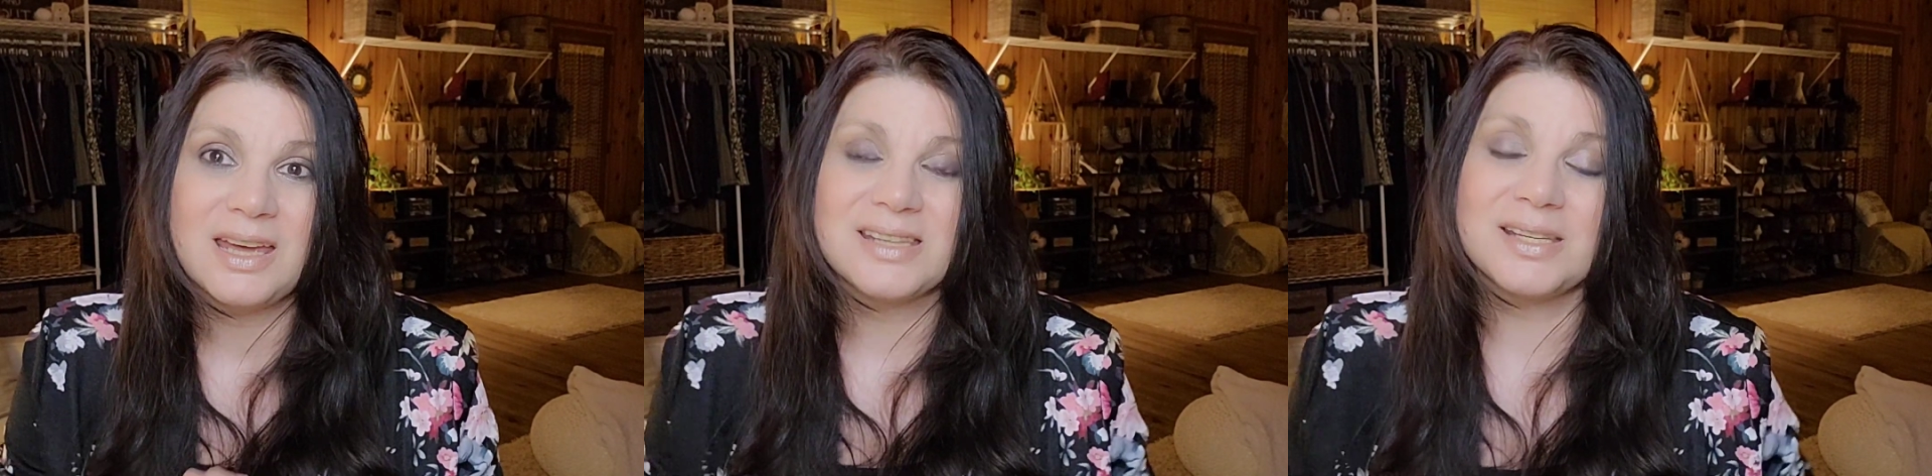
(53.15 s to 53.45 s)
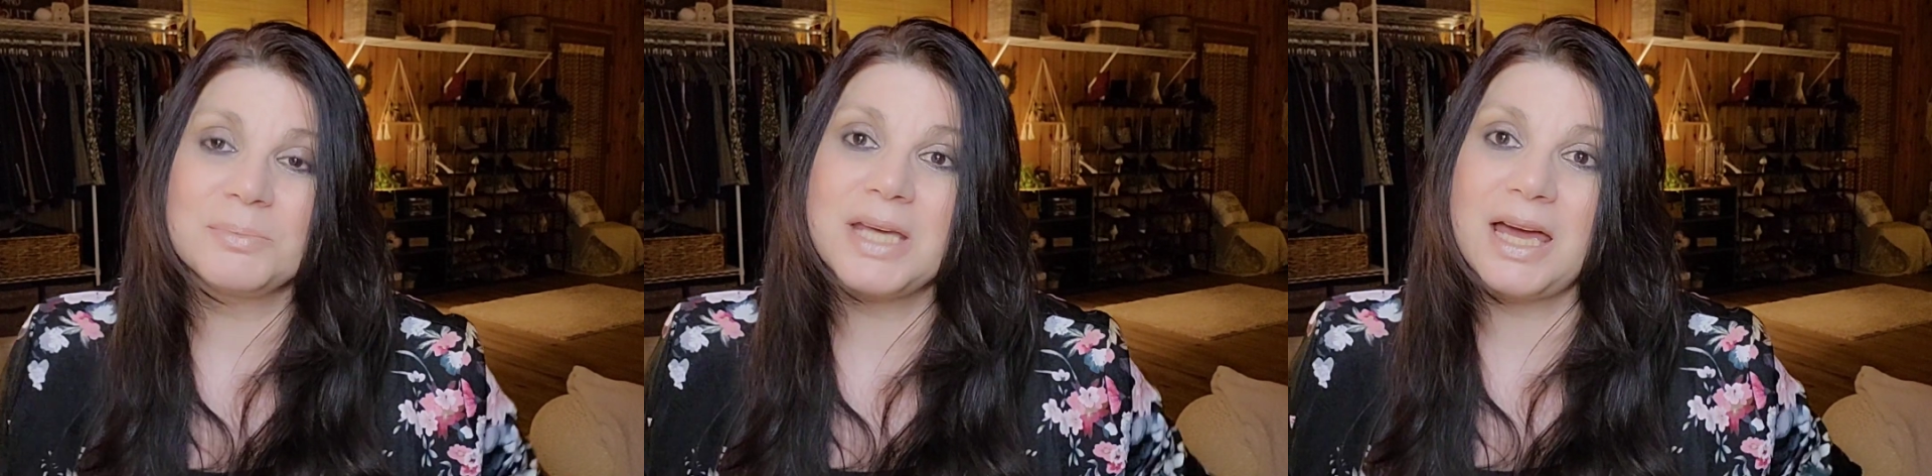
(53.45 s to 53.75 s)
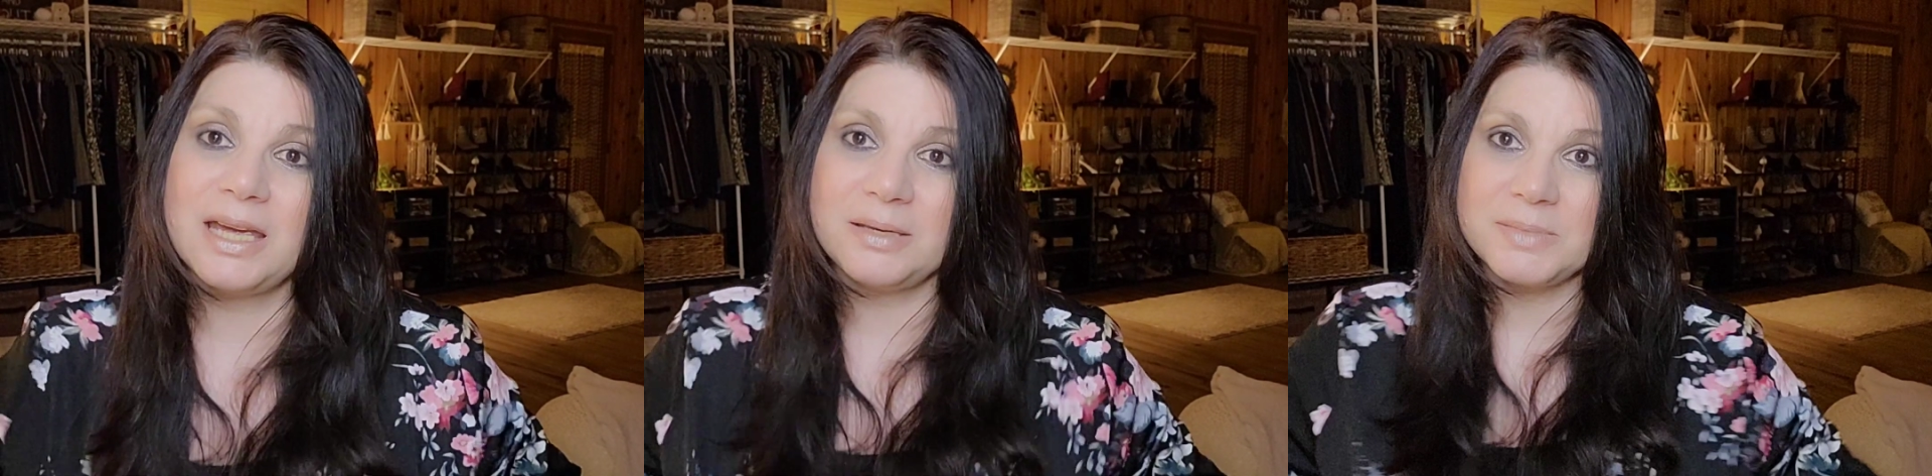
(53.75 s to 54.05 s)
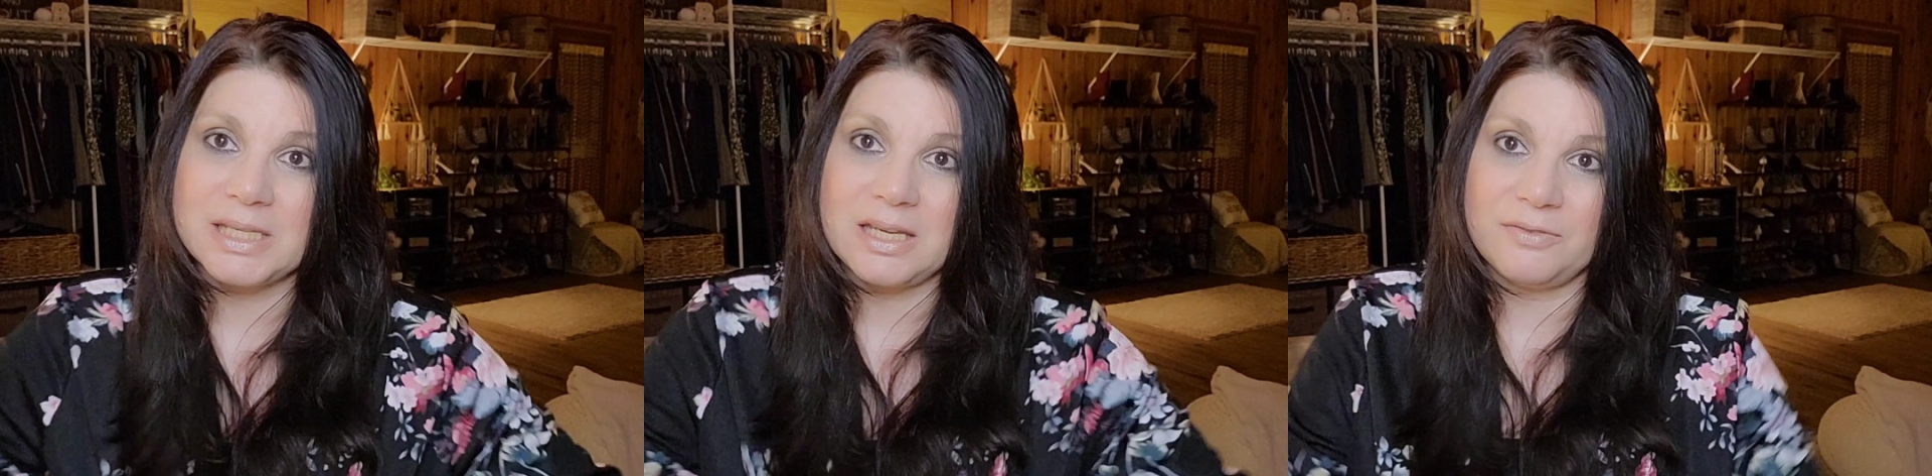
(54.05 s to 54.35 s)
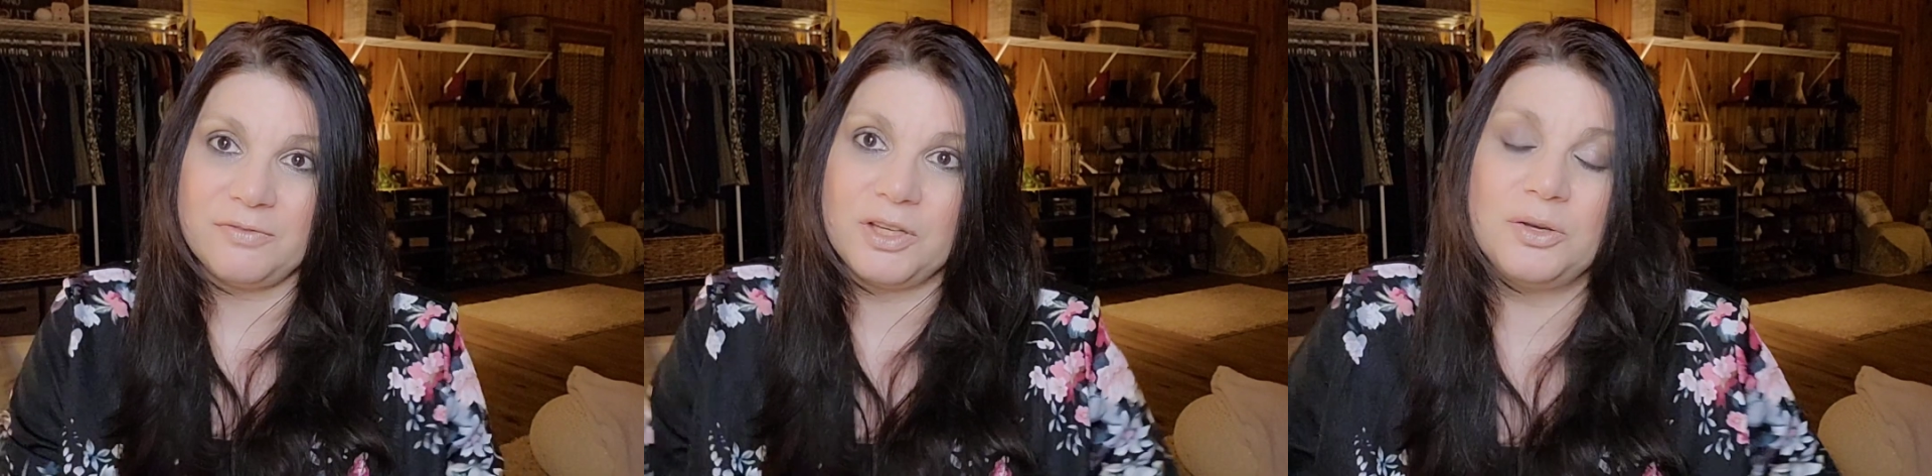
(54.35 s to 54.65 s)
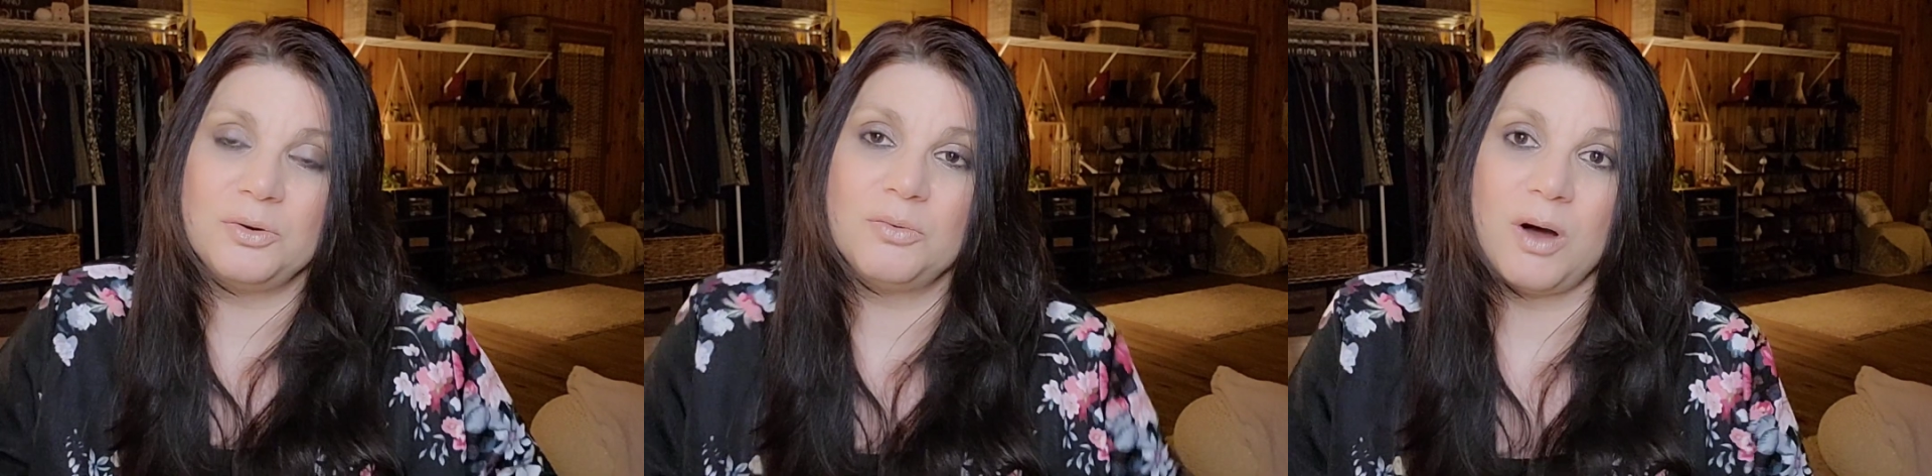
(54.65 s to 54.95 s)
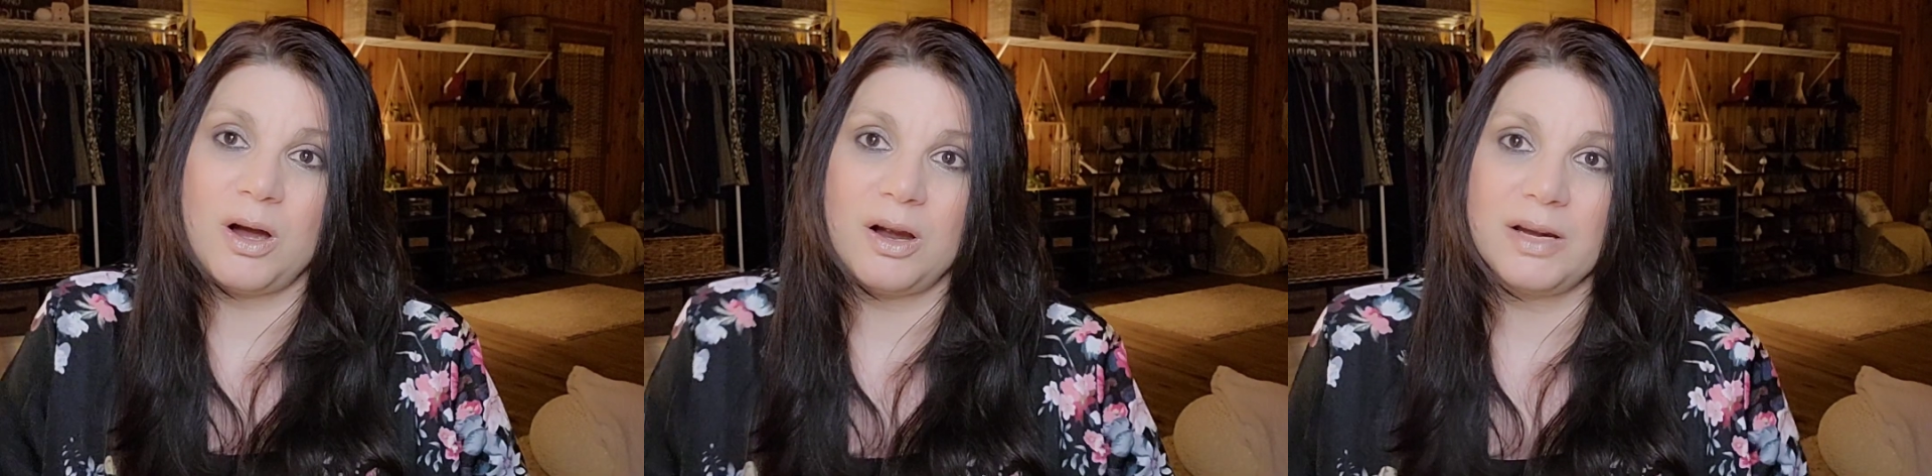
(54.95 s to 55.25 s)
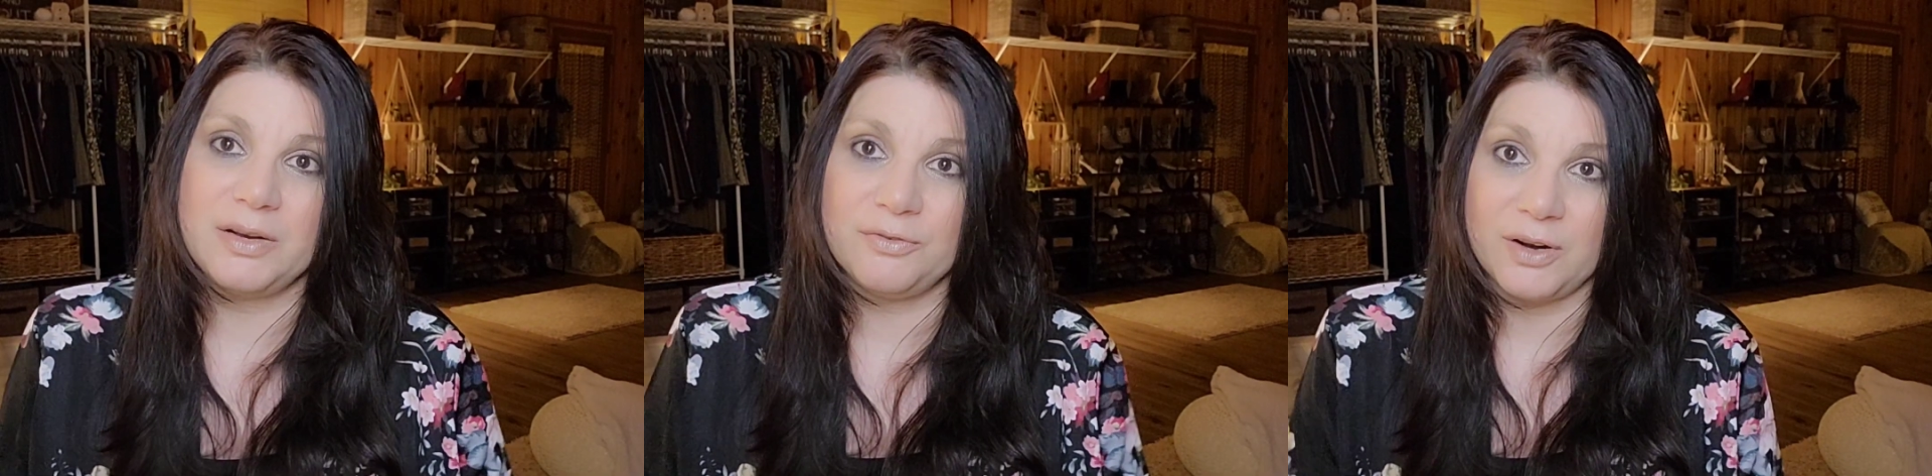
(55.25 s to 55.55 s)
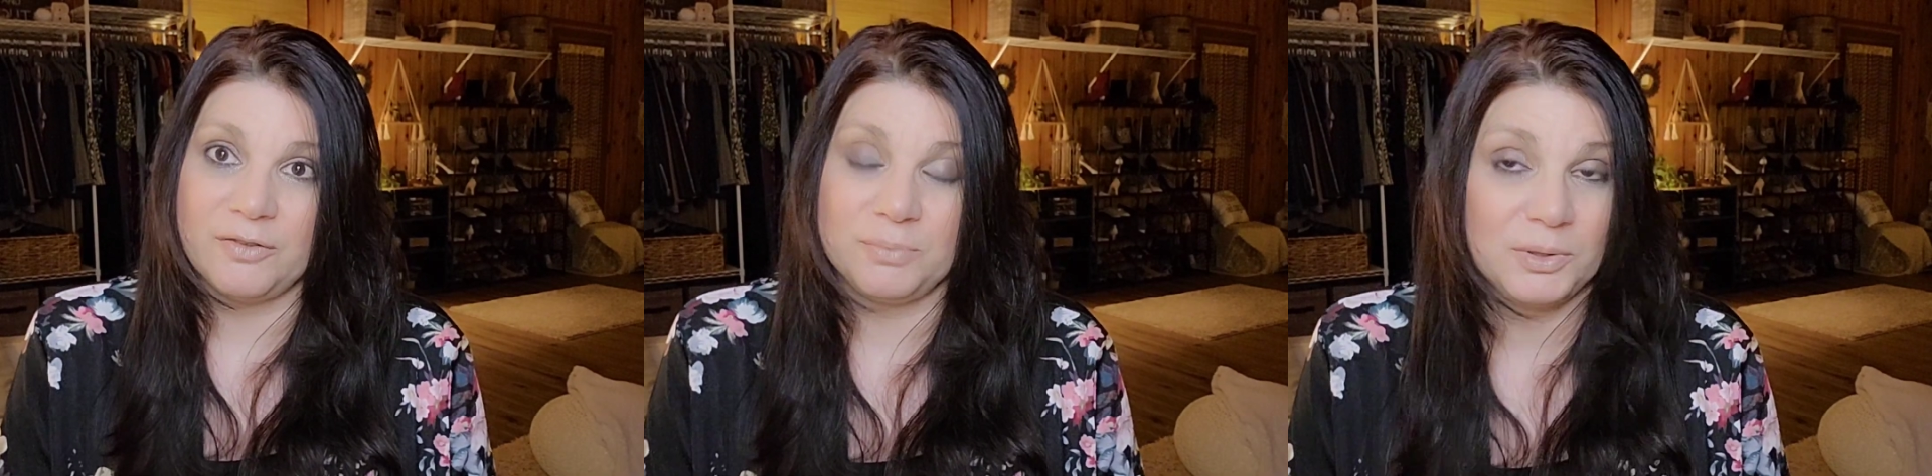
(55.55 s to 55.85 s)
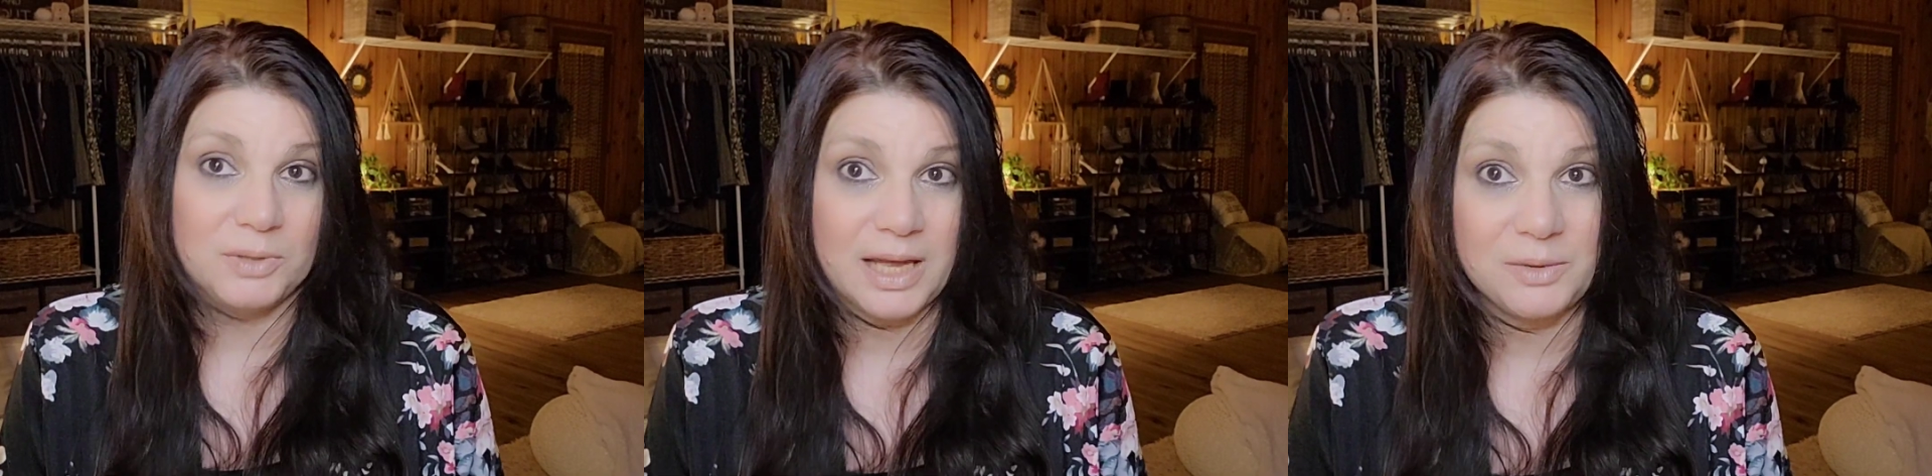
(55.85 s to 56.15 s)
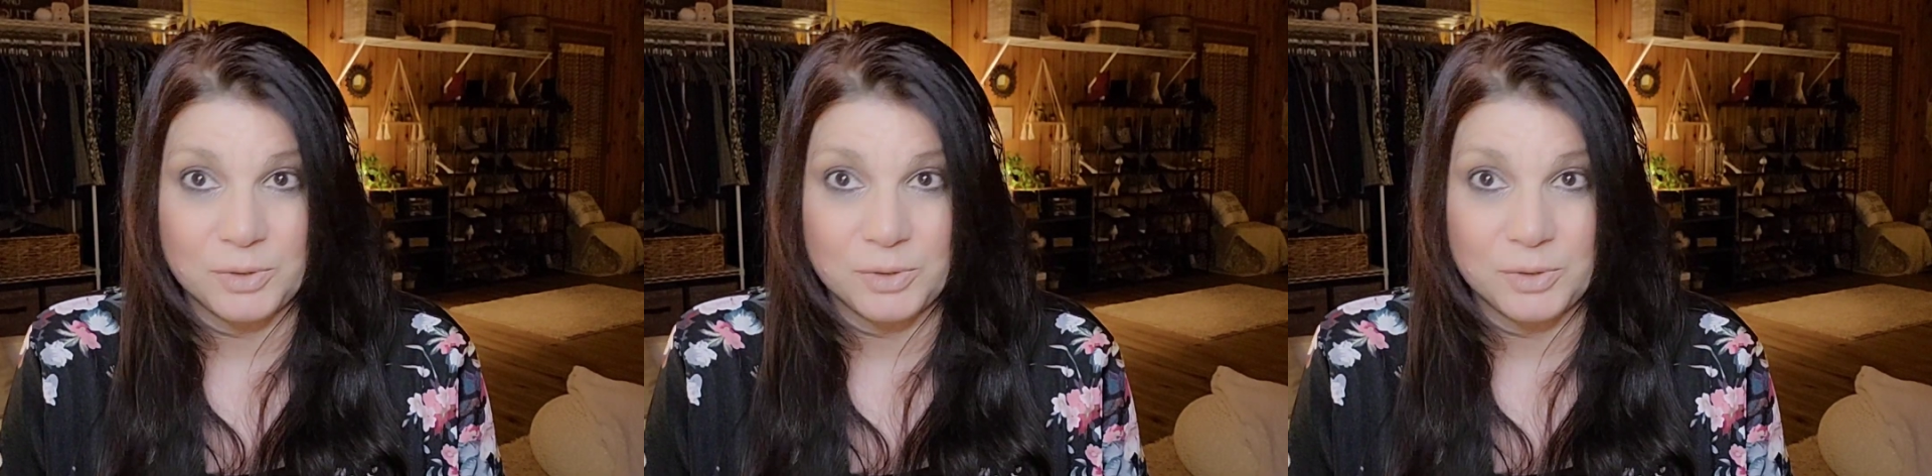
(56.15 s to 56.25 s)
sometimes if you are in front of blue light,